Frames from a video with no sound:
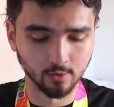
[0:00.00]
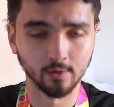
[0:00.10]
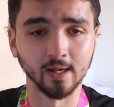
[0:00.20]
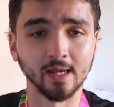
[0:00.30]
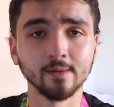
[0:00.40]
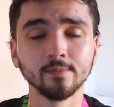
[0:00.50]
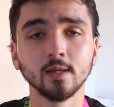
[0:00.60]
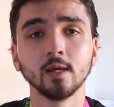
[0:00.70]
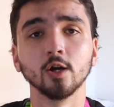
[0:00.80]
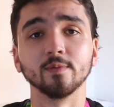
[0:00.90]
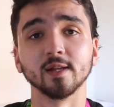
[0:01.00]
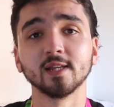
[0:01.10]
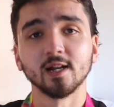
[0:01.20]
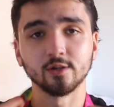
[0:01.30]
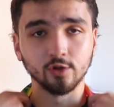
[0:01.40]
or here. It'll be
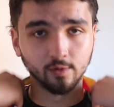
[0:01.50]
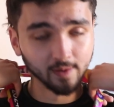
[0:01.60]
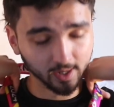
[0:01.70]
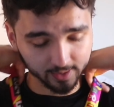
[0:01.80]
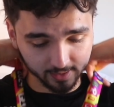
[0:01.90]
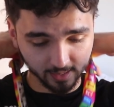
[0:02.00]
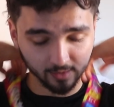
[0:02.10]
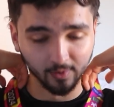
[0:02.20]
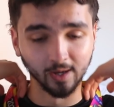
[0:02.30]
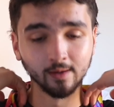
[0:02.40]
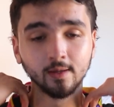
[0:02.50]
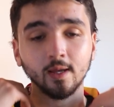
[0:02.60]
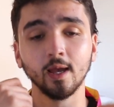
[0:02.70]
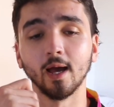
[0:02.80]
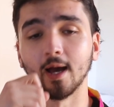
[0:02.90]
attached to your persons either way.
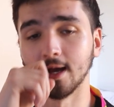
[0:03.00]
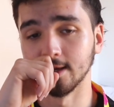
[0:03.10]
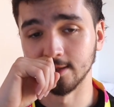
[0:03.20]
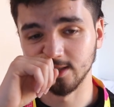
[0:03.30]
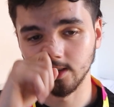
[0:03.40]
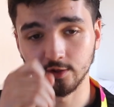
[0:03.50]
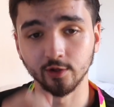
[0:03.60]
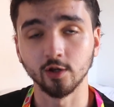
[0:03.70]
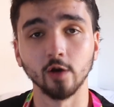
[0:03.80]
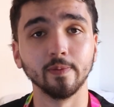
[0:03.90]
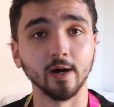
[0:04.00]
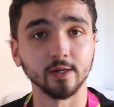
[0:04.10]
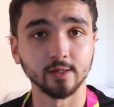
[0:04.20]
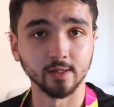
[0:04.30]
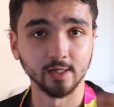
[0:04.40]
And as soon as you go
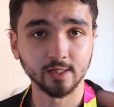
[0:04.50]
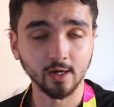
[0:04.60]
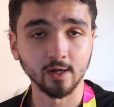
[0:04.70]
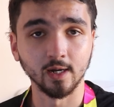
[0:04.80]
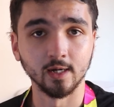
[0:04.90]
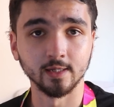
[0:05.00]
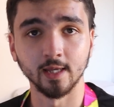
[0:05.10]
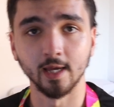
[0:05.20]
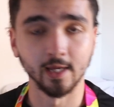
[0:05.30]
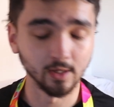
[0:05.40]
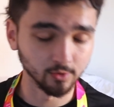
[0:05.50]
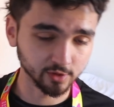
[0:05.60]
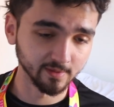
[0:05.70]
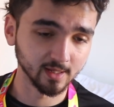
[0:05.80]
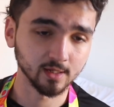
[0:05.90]
past the start line, it
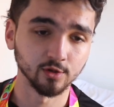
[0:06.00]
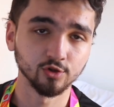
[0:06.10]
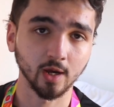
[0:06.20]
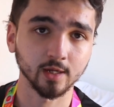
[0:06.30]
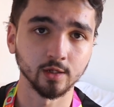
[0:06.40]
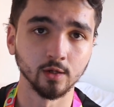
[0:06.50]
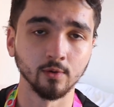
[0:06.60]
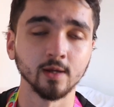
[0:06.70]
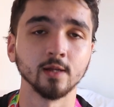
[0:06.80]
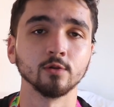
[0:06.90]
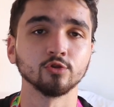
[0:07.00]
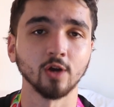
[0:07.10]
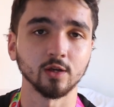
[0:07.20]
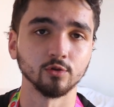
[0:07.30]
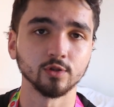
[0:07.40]
automatically tracks you, and it'll
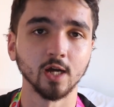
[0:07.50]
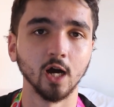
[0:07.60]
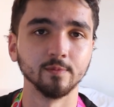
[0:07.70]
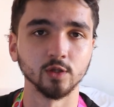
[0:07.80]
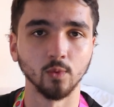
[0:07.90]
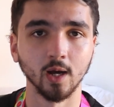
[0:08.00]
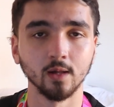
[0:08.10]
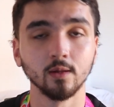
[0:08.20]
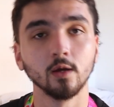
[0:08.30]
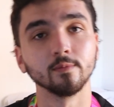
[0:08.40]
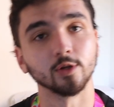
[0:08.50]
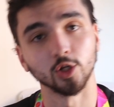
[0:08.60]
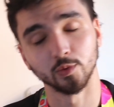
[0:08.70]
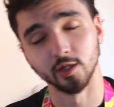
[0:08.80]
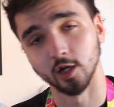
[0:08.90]
track your time as well,
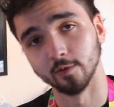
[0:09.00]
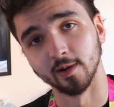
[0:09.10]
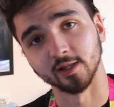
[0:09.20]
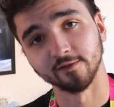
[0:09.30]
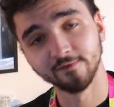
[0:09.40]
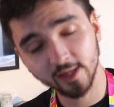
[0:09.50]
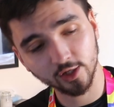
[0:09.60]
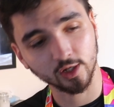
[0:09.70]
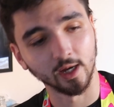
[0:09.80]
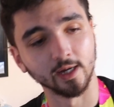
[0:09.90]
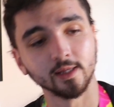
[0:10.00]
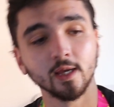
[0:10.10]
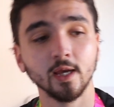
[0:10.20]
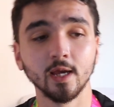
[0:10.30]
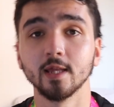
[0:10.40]
because when you go past the finish line,
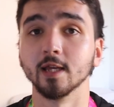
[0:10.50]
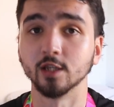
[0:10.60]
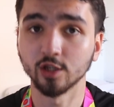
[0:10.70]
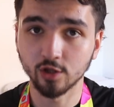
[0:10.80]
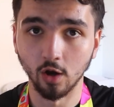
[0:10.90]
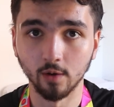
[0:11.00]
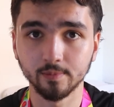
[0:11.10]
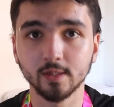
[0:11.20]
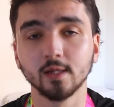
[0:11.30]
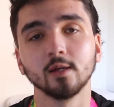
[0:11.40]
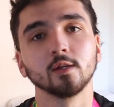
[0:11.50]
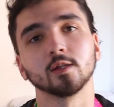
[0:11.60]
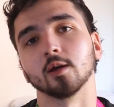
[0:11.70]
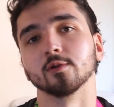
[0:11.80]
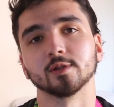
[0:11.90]
it stops.
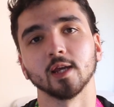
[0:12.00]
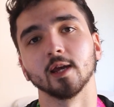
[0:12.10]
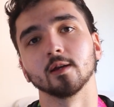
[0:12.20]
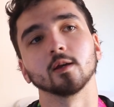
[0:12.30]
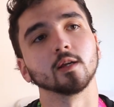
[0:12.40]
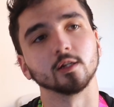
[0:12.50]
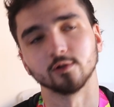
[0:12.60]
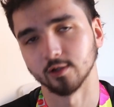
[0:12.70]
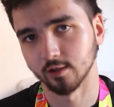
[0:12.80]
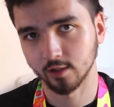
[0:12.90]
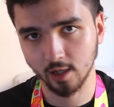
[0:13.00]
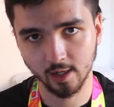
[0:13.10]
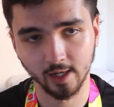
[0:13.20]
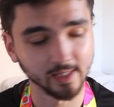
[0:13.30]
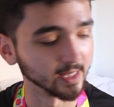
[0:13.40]
So it'll say, you cross the
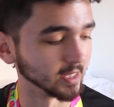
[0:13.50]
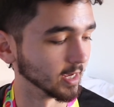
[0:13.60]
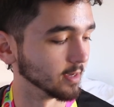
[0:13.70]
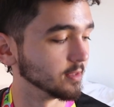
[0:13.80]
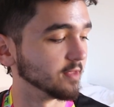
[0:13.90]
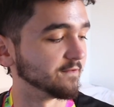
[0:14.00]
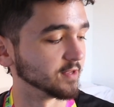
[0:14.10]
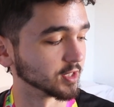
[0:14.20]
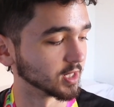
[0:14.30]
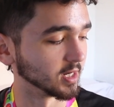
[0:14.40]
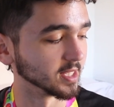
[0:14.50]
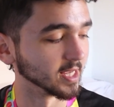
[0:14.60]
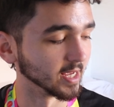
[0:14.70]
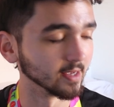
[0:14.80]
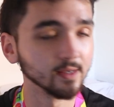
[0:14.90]
start line here, the finish line
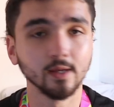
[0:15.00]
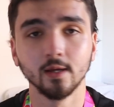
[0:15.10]
here.